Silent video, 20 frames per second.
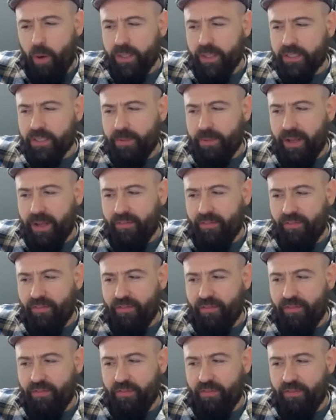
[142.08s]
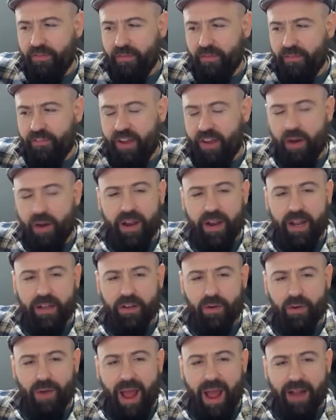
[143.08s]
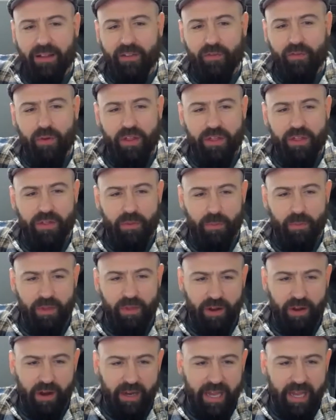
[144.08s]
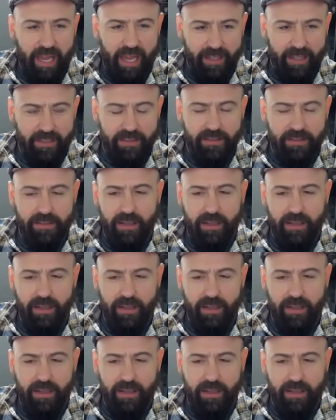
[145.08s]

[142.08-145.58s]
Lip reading: been very interactive with our kids.